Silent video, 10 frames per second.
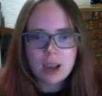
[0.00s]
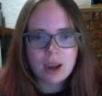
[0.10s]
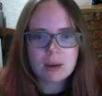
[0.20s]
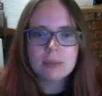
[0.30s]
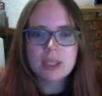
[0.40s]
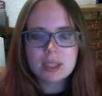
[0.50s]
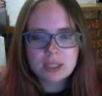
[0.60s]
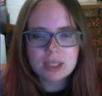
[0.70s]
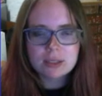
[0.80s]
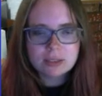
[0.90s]
Um, that
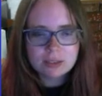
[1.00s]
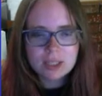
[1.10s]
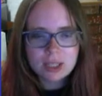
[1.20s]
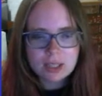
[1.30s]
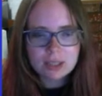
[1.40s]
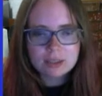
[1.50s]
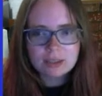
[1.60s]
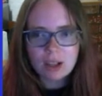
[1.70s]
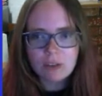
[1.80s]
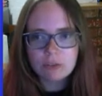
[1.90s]
then they they then
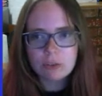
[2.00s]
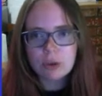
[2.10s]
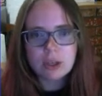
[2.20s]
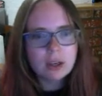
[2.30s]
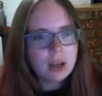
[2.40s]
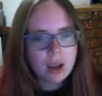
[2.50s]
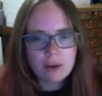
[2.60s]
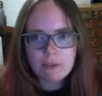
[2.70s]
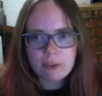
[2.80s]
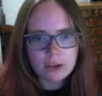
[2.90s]
sell for
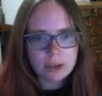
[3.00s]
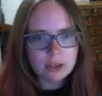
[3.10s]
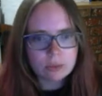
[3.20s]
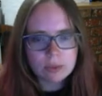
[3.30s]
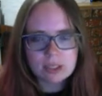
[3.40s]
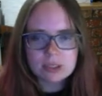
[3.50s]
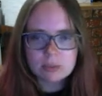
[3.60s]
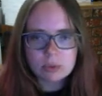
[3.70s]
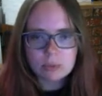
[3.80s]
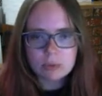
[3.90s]
a very
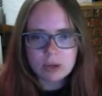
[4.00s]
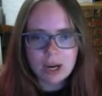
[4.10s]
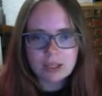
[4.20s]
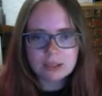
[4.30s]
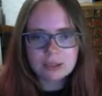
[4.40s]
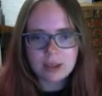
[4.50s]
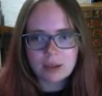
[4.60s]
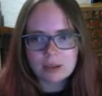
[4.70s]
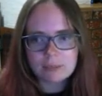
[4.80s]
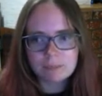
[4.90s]
reasonable price,
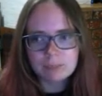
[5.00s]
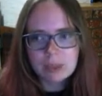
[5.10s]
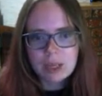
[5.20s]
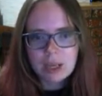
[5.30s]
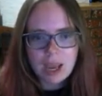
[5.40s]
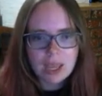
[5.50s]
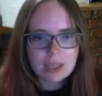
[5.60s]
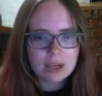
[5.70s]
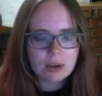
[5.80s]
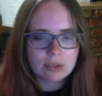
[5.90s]
um,
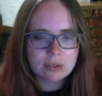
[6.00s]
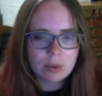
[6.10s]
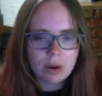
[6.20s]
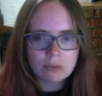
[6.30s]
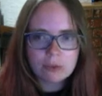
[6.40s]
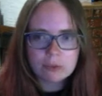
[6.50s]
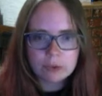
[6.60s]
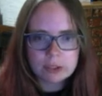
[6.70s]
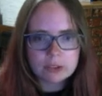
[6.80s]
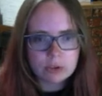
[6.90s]
and they also offer
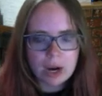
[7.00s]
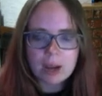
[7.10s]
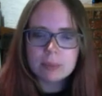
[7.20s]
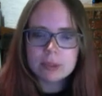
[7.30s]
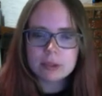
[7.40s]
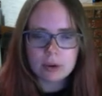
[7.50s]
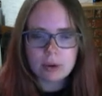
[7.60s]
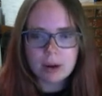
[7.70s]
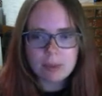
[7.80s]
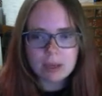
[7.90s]
free scraps.
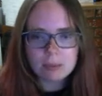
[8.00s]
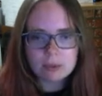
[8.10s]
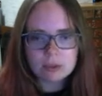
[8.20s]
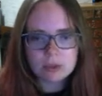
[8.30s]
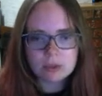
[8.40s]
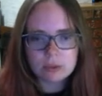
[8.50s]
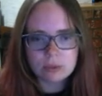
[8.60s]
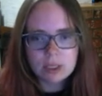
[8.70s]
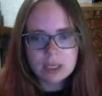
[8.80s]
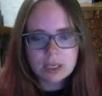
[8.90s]
So I'm able
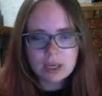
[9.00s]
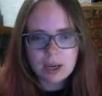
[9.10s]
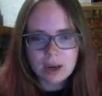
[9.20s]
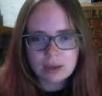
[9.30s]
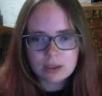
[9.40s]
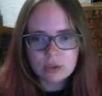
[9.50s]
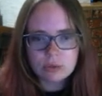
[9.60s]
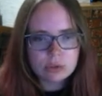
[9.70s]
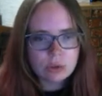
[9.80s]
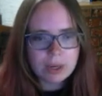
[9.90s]
to uh,
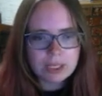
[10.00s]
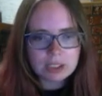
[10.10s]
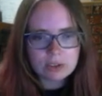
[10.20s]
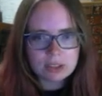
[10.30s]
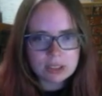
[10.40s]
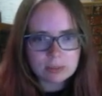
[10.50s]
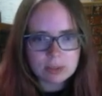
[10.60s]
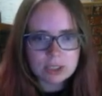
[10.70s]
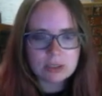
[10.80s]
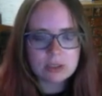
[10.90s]
use quite interesting
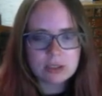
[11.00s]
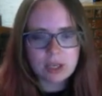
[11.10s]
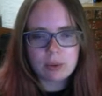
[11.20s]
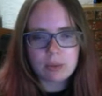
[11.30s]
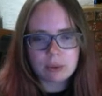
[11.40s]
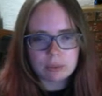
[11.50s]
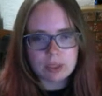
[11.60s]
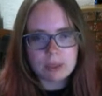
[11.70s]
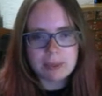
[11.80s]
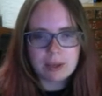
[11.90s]
material that I wouldn't
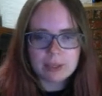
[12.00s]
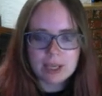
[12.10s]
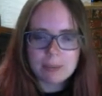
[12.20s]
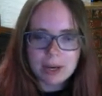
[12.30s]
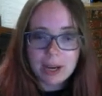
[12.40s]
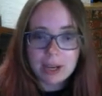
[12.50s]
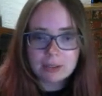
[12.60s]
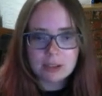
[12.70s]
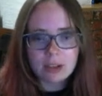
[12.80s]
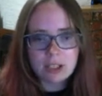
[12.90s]
really be able to get my
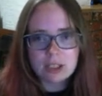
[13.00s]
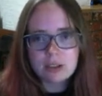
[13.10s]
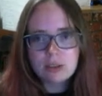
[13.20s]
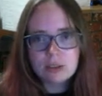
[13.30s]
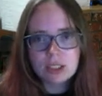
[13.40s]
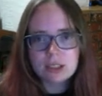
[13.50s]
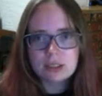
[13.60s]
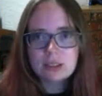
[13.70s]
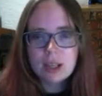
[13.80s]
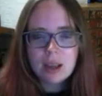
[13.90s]
hands on in the
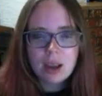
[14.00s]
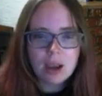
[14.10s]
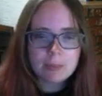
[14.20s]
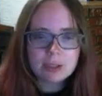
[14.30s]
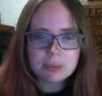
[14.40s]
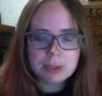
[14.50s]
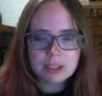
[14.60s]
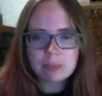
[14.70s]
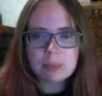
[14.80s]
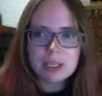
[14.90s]
Kootenays, um, as well
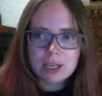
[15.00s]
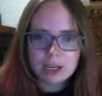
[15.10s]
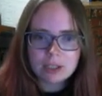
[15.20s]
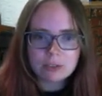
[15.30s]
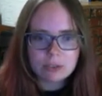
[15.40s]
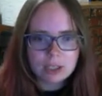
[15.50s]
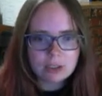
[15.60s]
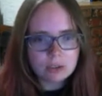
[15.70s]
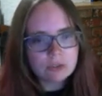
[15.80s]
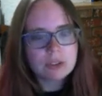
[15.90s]
as being kind of
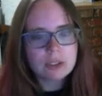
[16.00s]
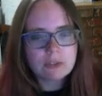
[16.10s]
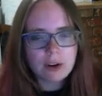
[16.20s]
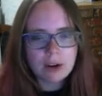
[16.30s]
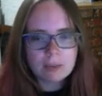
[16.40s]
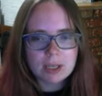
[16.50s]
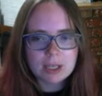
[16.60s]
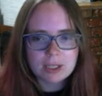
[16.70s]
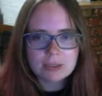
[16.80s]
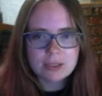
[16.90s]
like good for the environment
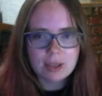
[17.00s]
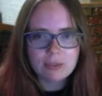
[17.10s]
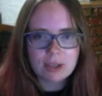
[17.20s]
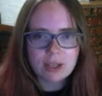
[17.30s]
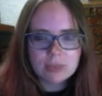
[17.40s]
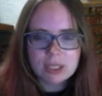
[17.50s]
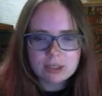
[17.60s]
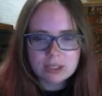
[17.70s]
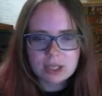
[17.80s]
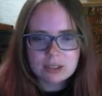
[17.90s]
and saving
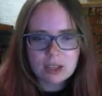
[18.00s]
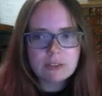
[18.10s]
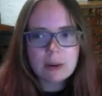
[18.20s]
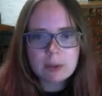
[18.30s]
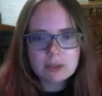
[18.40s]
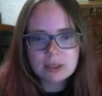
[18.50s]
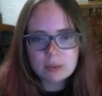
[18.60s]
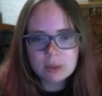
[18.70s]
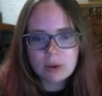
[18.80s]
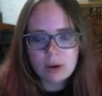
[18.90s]
these textile fabrics that
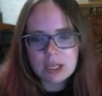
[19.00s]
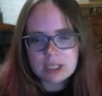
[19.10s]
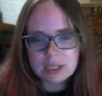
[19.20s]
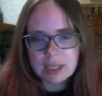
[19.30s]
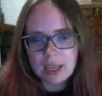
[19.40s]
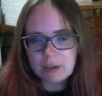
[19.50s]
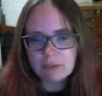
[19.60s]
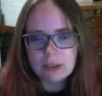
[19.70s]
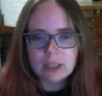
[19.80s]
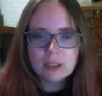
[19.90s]
would have gone into
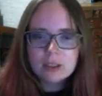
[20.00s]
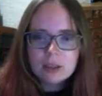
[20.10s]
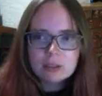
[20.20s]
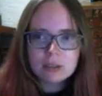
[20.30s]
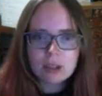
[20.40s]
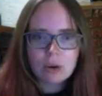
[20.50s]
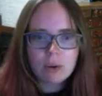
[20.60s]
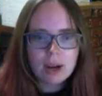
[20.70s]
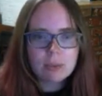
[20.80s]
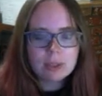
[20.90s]
landfill. So
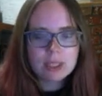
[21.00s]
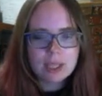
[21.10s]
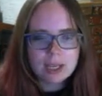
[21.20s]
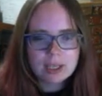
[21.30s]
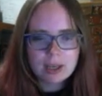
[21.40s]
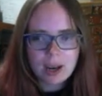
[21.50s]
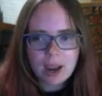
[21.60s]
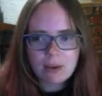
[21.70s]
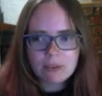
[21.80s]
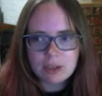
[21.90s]
I really like
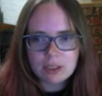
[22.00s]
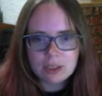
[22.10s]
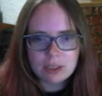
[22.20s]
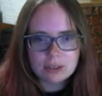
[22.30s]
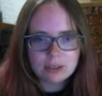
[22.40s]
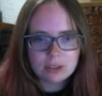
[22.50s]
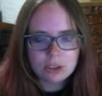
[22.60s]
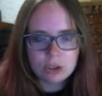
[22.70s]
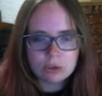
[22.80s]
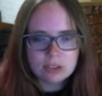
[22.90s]
having this
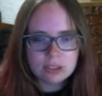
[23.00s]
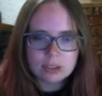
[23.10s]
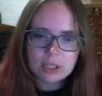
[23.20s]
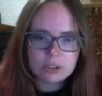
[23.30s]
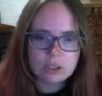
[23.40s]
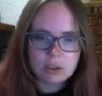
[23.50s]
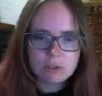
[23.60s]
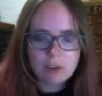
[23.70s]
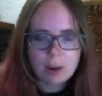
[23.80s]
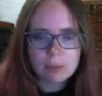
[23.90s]
huge selection of
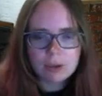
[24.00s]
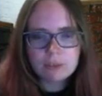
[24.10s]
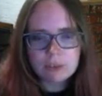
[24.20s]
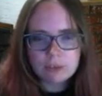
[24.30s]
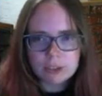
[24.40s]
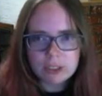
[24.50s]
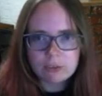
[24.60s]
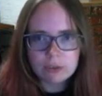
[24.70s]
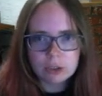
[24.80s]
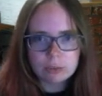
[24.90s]
fabric for a very
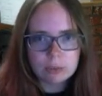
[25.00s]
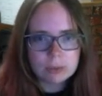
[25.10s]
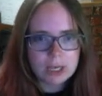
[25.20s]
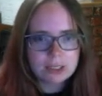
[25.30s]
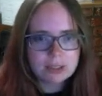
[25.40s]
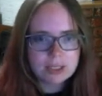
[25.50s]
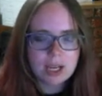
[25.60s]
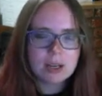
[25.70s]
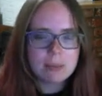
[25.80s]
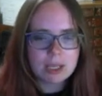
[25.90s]
affordable price to
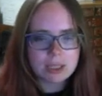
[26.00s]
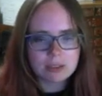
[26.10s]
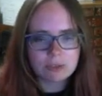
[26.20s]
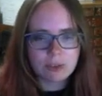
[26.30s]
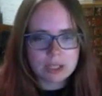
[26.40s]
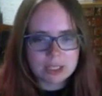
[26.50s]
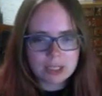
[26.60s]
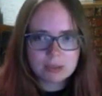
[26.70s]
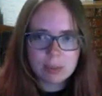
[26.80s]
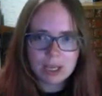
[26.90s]
kind of make these fun
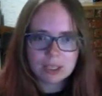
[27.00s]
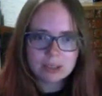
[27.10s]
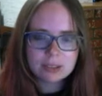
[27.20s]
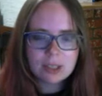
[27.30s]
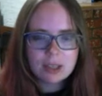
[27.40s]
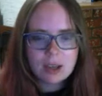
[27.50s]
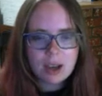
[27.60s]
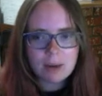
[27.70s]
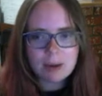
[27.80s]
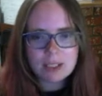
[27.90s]
dice bags.
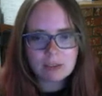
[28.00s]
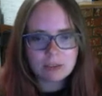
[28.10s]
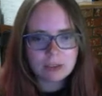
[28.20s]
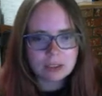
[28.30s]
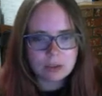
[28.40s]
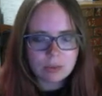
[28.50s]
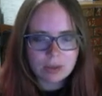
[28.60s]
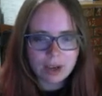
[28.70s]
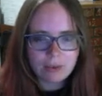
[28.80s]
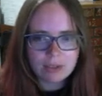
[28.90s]
Um, I definitely don't
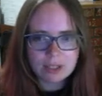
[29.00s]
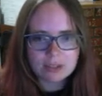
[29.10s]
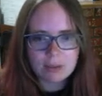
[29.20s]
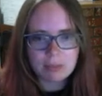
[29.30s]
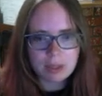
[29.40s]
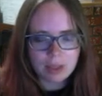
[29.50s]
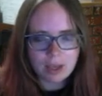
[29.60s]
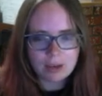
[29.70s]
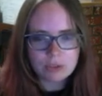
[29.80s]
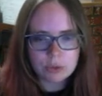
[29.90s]
want to have an assembly
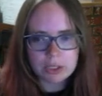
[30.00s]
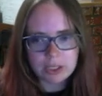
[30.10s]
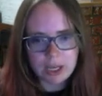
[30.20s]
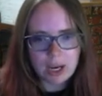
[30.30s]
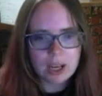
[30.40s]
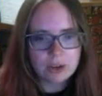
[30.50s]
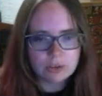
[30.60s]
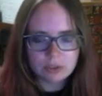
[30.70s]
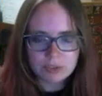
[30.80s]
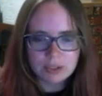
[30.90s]
line of doing like a
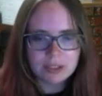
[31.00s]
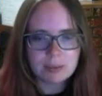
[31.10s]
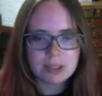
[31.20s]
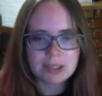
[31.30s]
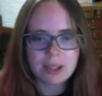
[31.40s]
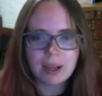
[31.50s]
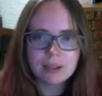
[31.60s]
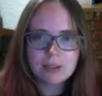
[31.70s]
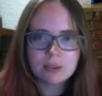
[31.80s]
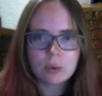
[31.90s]
hundred of the same
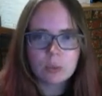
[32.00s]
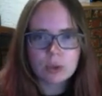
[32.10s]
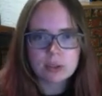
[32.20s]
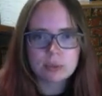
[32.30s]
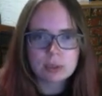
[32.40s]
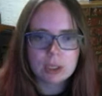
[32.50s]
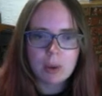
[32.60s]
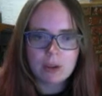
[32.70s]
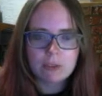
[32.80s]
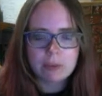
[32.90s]
design, so it works really
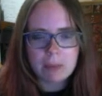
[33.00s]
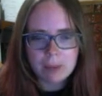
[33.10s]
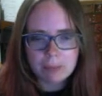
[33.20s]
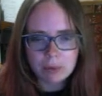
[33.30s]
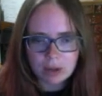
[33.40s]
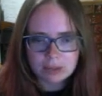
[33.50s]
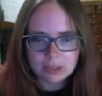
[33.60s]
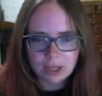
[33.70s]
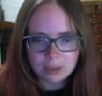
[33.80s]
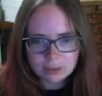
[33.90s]
well for my
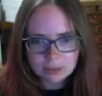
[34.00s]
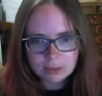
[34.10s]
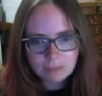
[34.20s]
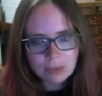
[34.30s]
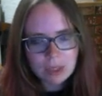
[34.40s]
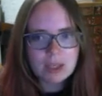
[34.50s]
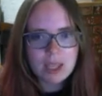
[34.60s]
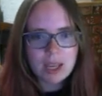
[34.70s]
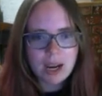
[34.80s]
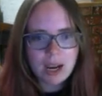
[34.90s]
process. And
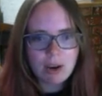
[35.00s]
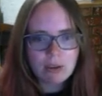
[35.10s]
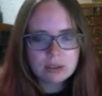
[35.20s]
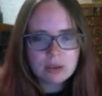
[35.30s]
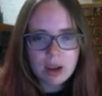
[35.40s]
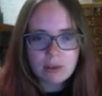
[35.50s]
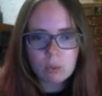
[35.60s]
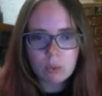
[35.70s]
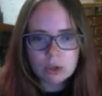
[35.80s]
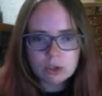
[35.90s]
then I also have a
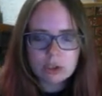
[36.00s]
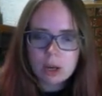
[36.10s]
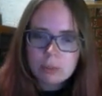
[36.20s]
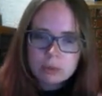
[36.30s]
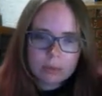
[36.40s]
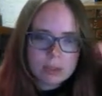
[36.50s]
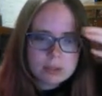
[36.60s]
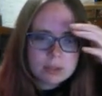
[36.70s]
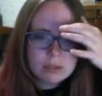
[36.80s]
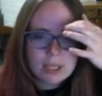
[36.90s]
workshop, which we
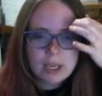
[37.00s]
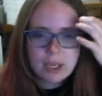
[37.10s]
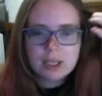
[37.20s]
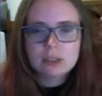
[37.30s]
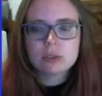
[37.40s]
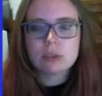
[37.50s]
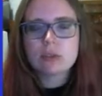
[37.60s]
also do like any sort